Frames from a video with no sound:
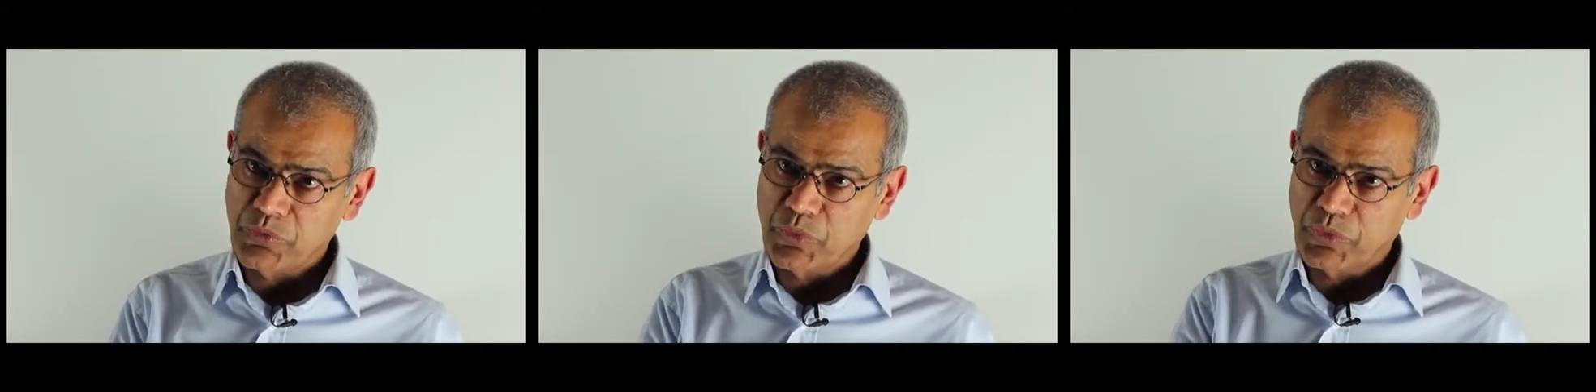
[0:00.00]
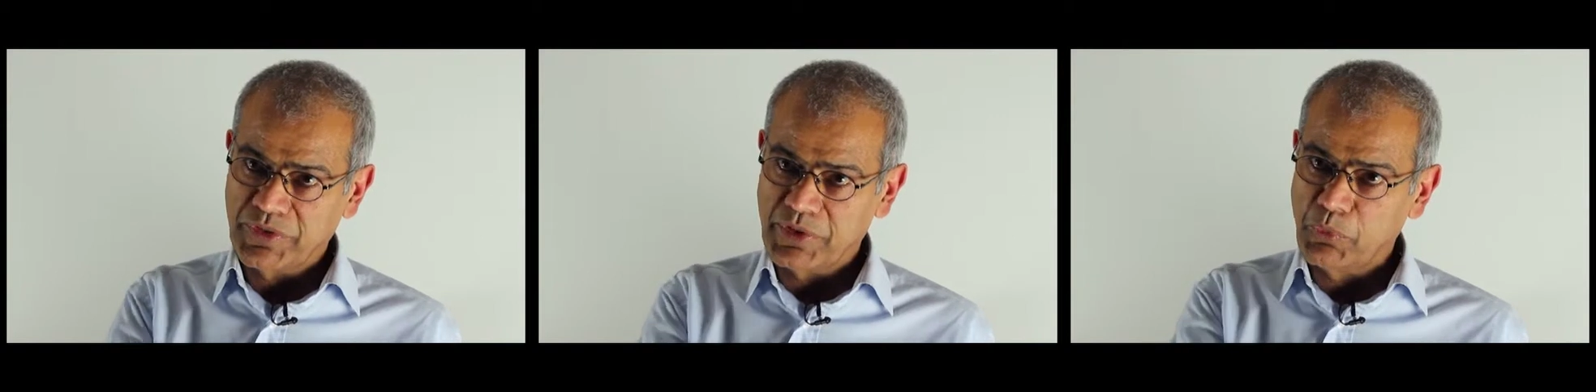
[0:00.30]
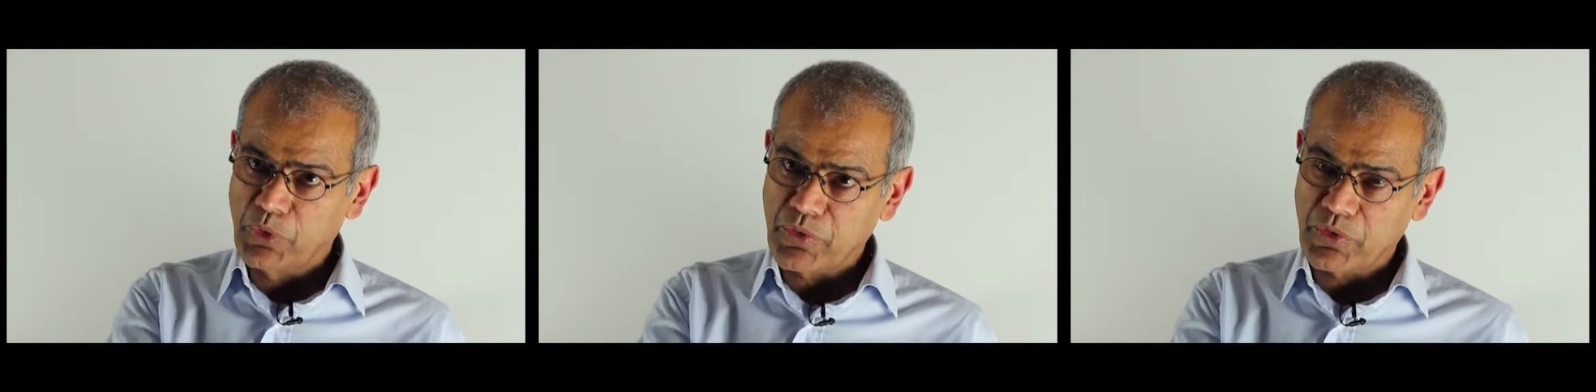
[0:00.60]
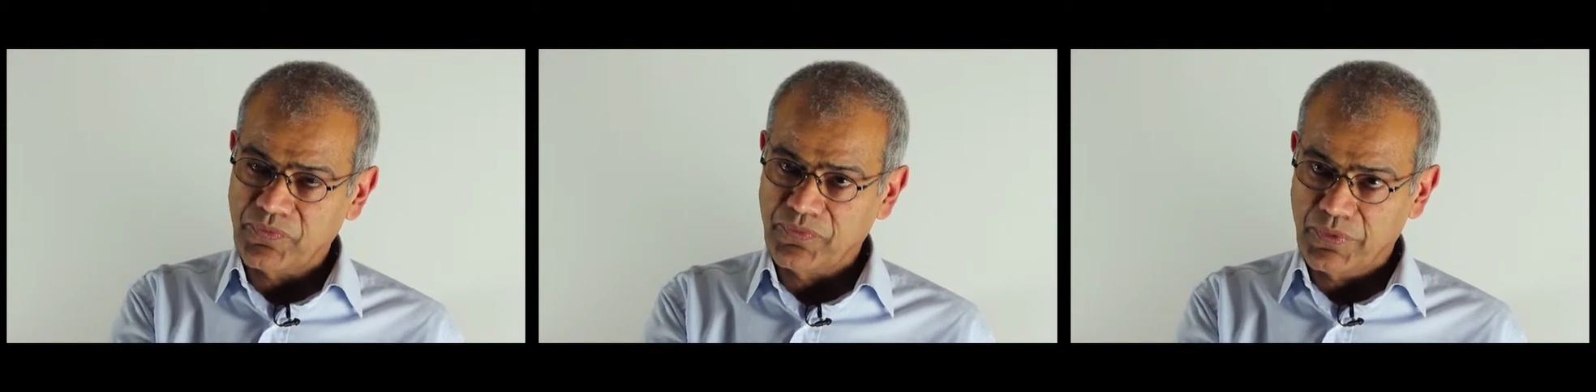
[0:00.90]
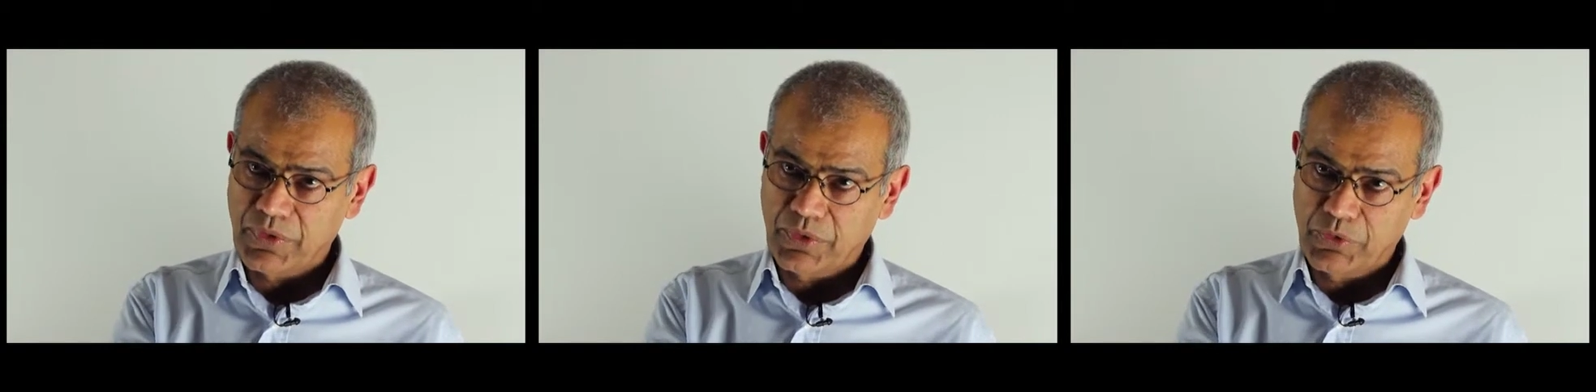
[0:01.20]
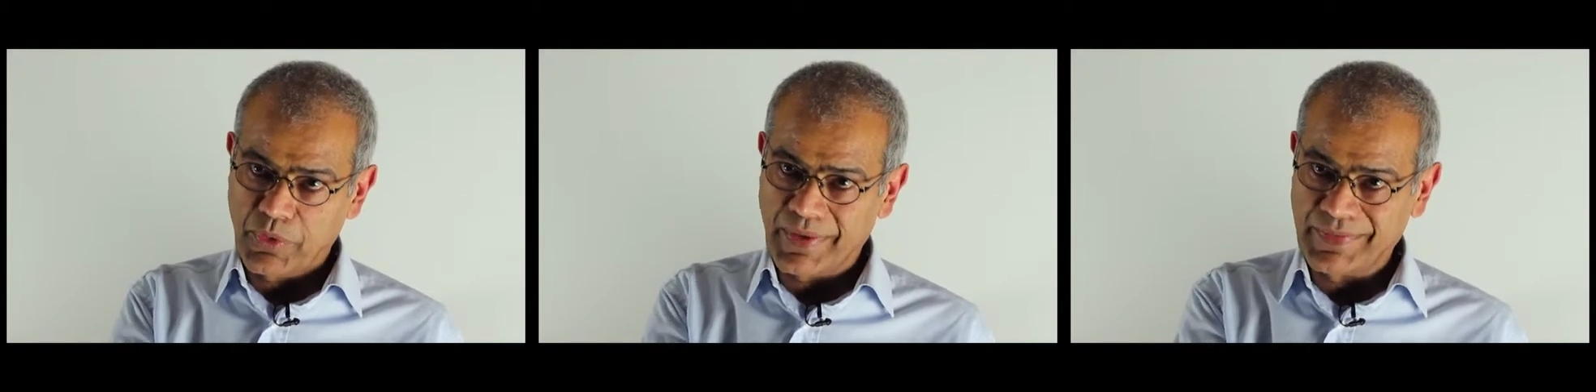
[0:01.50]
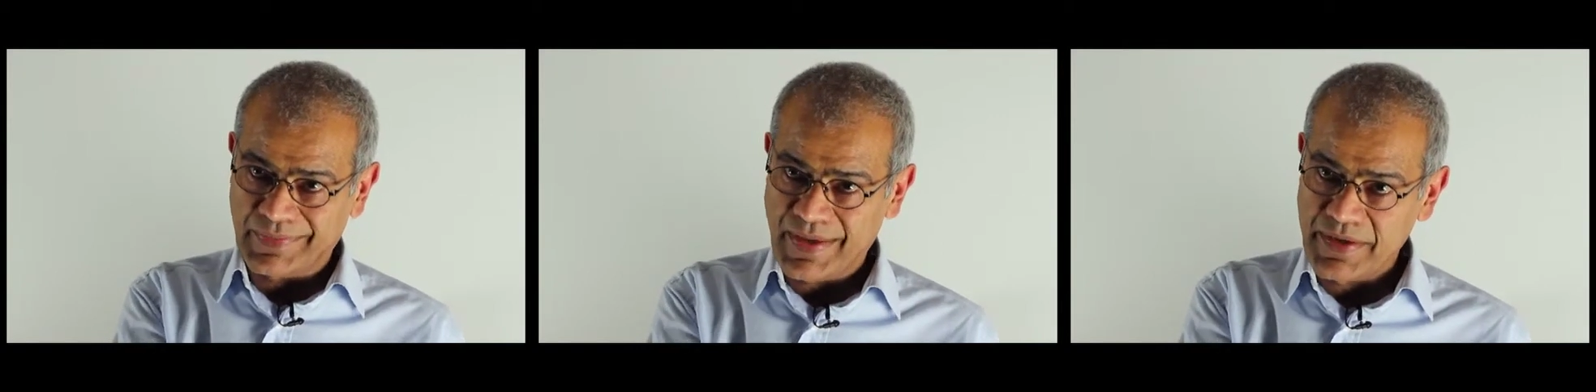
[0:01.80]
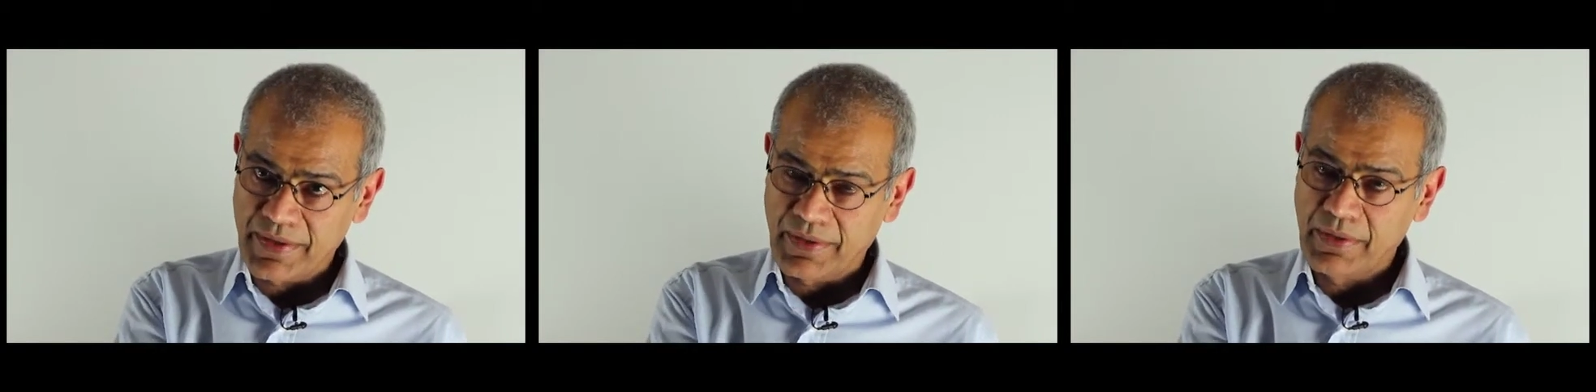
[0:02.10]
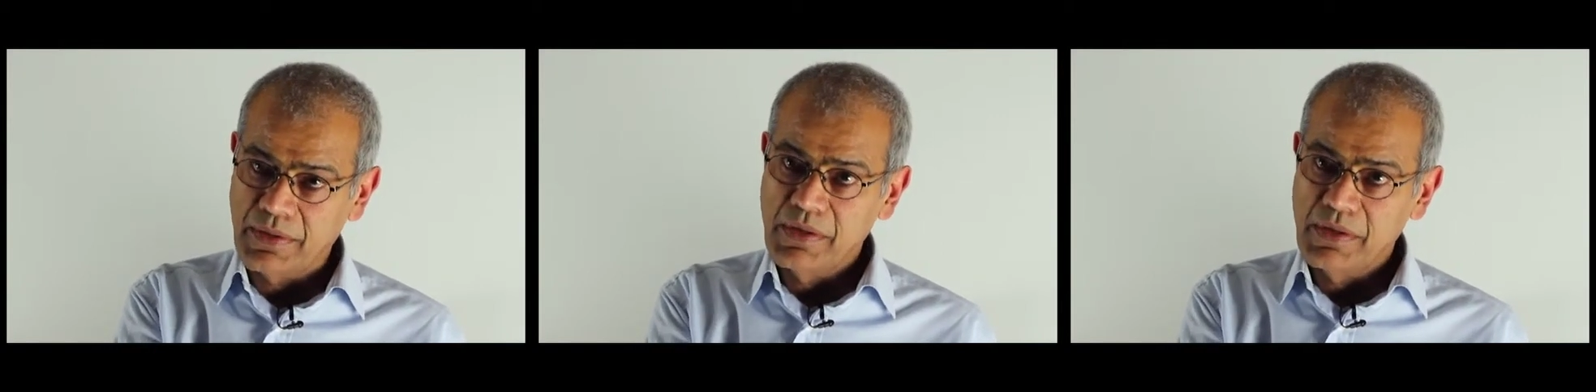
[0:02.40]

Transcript: which was in the border of Uganda, Kenya,